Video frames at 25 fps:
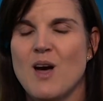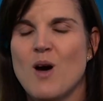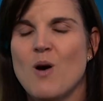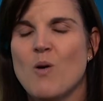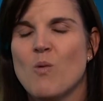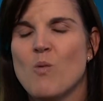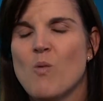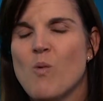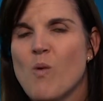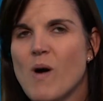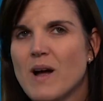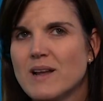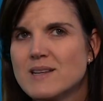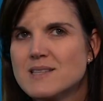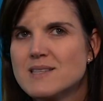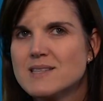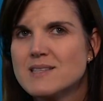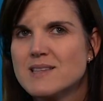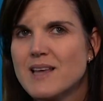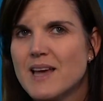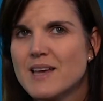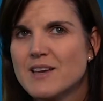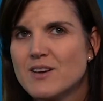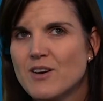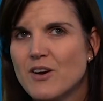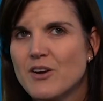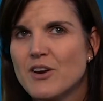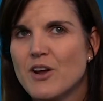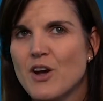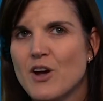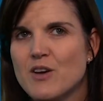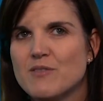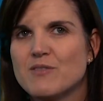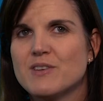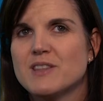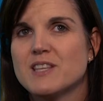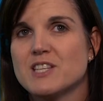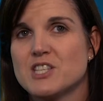once they got
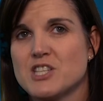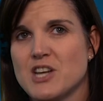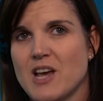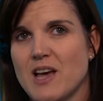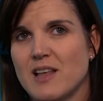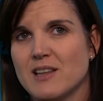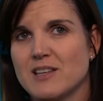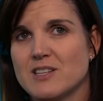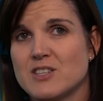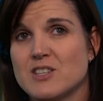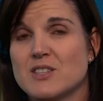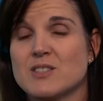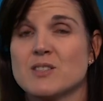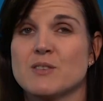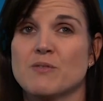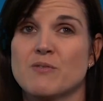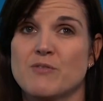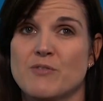over the challenges of